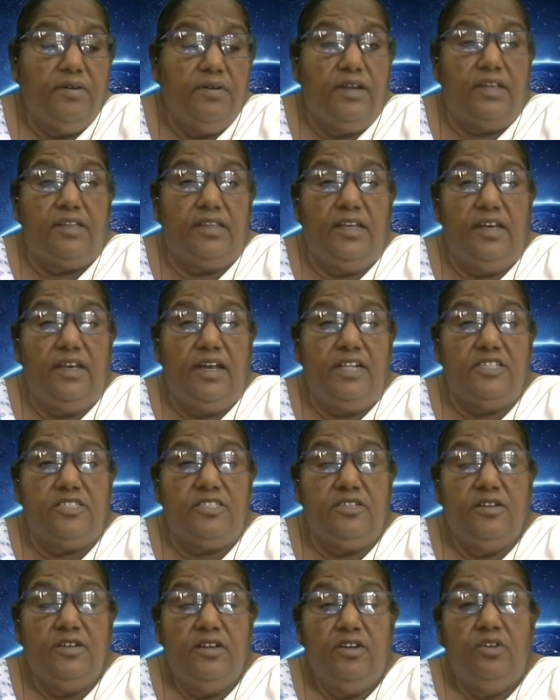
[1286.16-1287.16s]
nothing
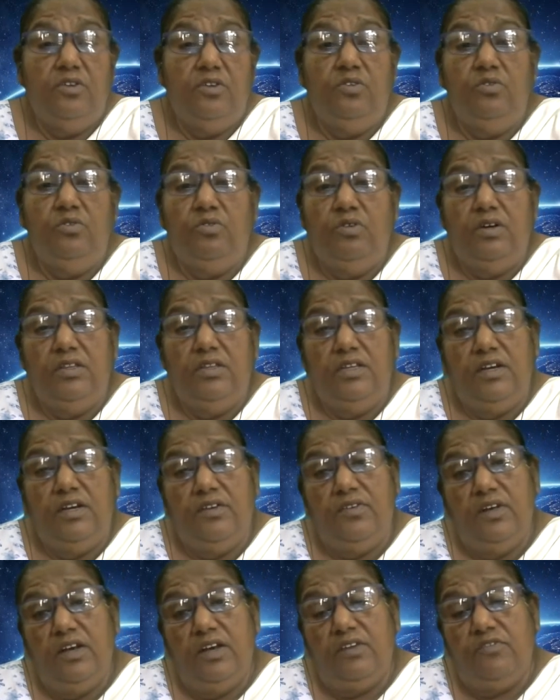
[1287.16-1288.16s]
else, no
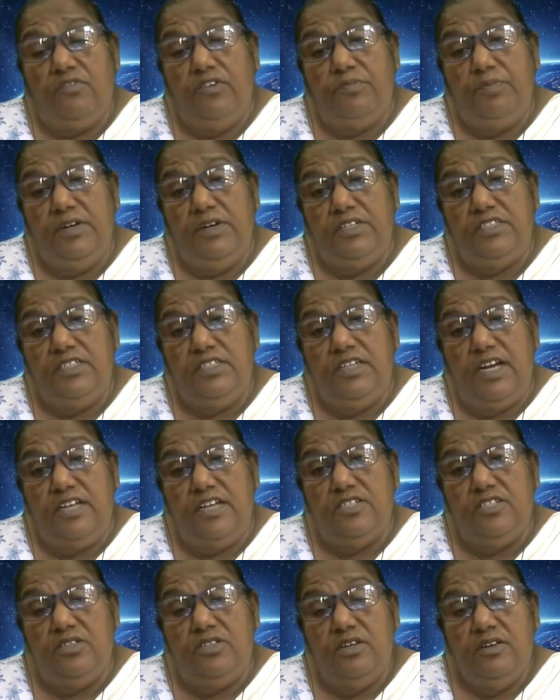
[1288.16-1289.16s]
other equipment she
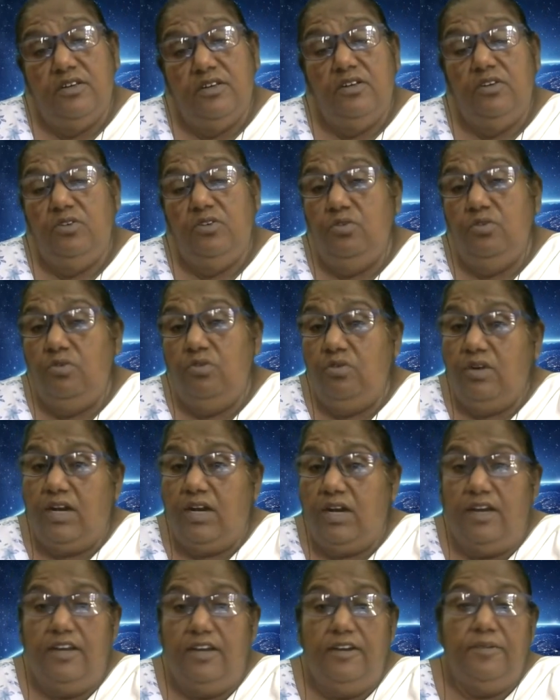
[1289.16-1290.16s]
has, no
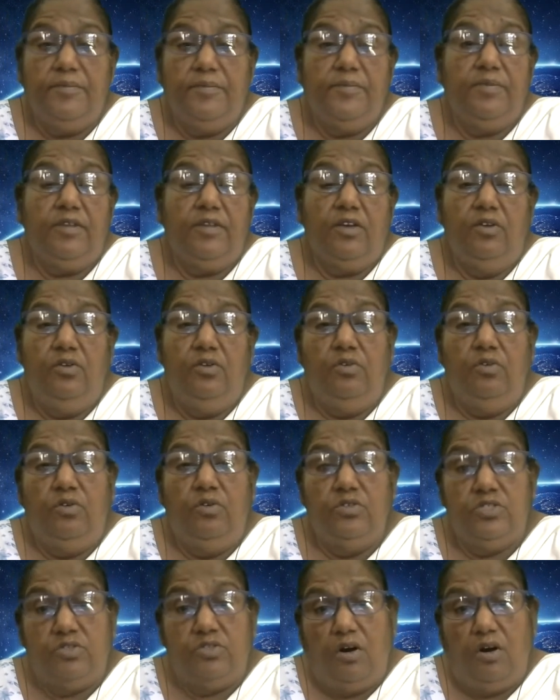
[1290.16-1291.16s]
gun,
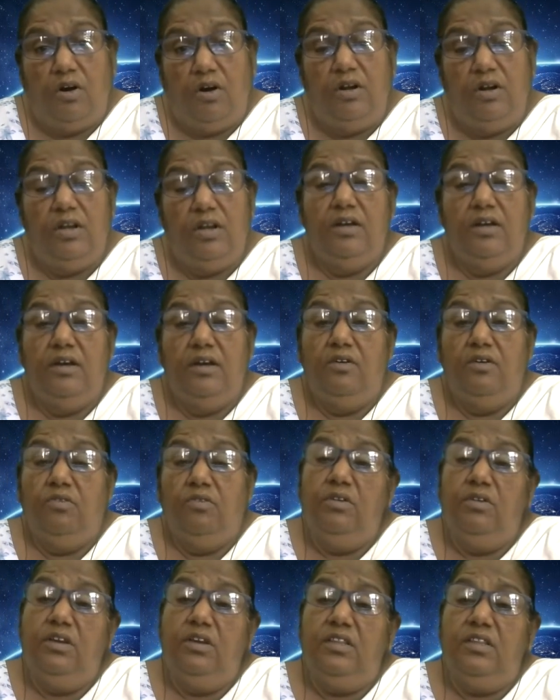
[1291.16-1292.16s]
no sword,
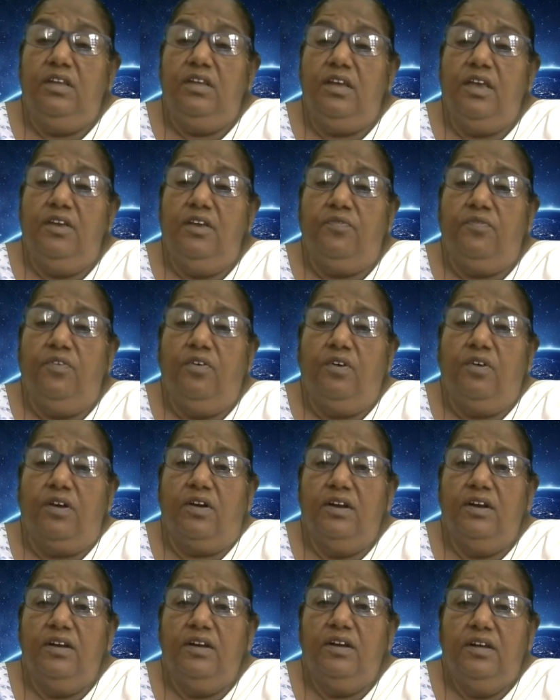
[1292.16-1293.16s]
only the hay fork.
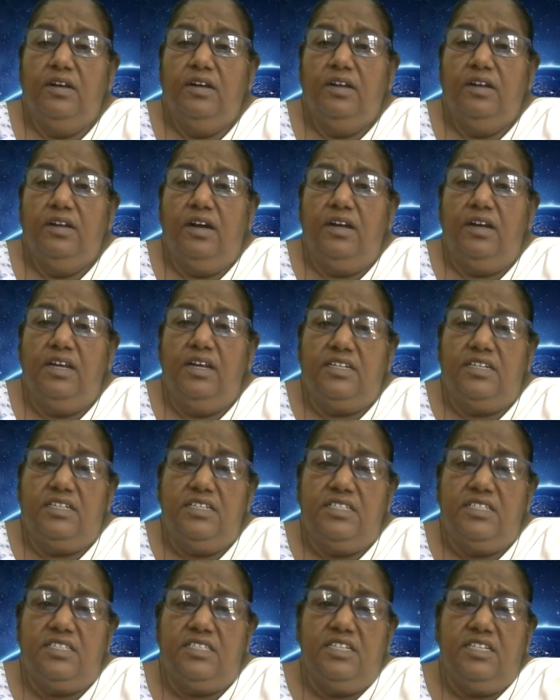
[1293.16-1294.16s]
Now, it
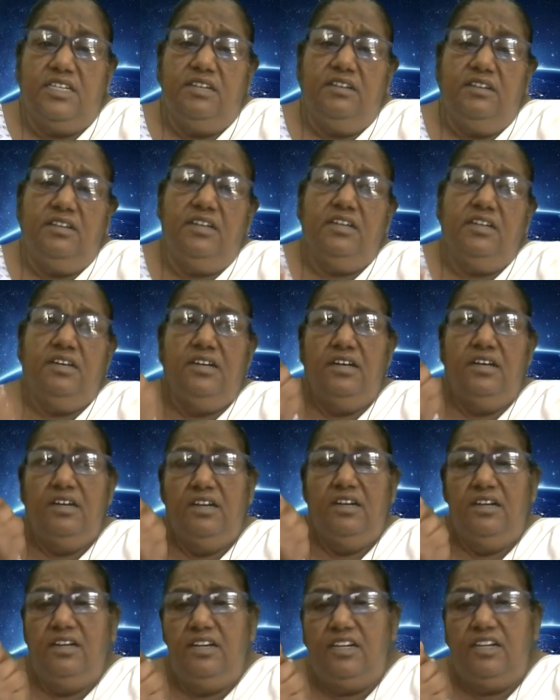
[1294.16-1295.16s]
is the
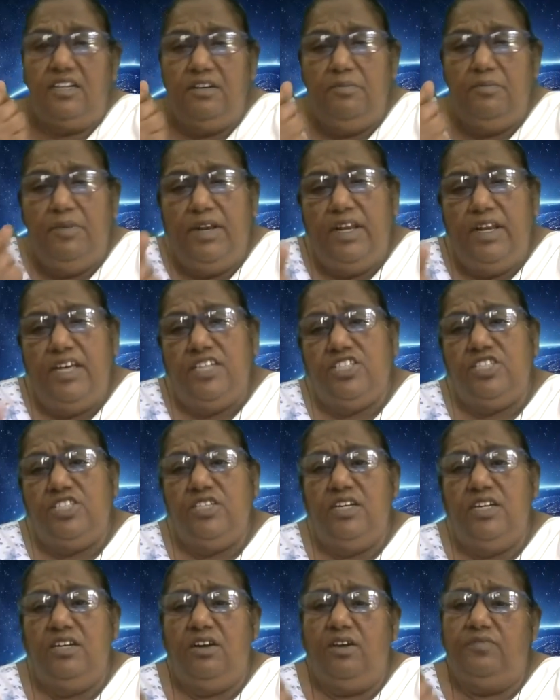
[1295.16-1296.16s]

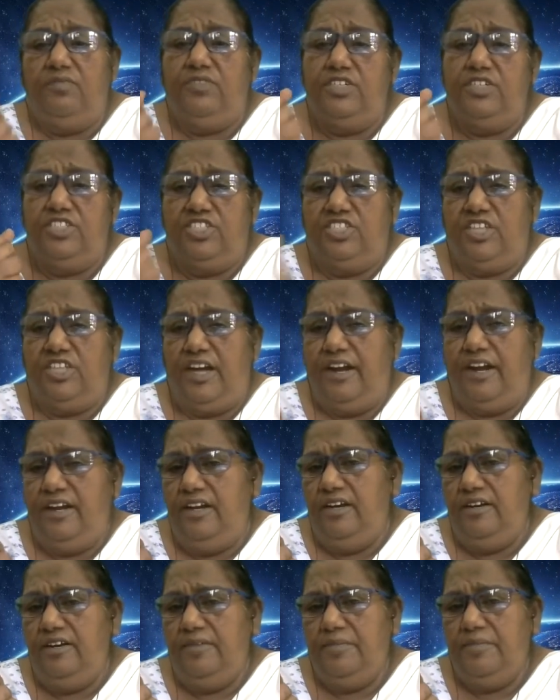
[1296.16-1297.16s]
determination of the
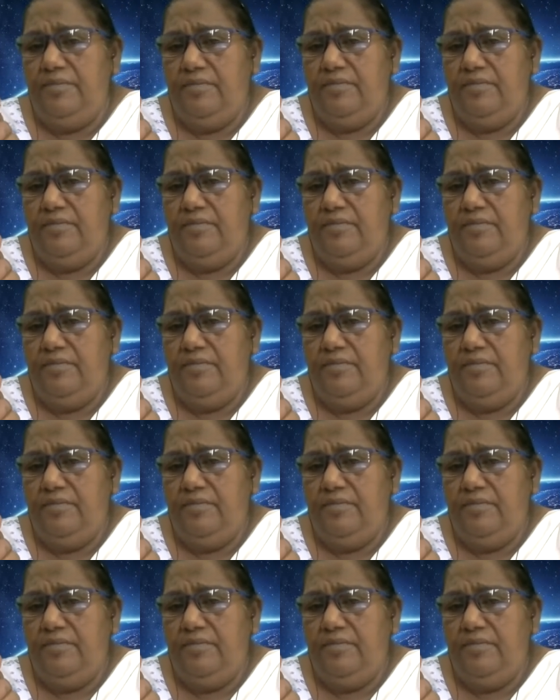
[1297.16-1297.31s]
child.